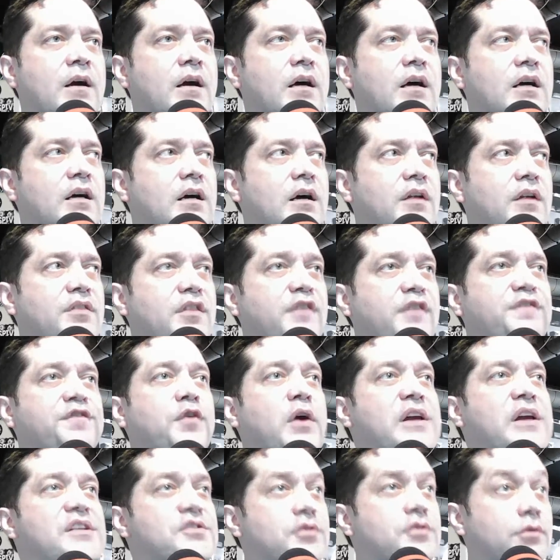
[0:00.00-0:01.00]
the
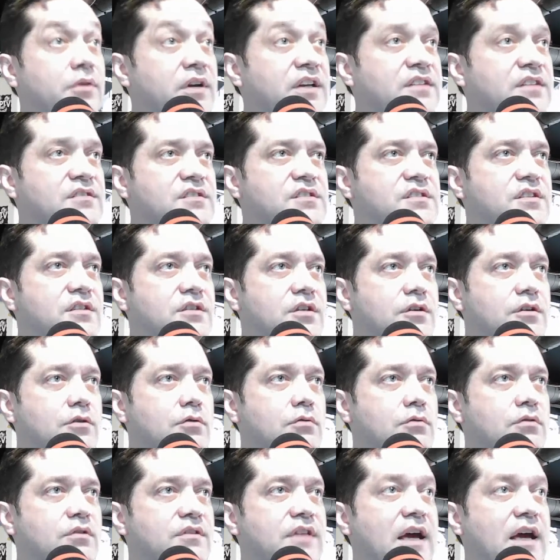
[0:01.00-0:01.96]
Fraser Institute,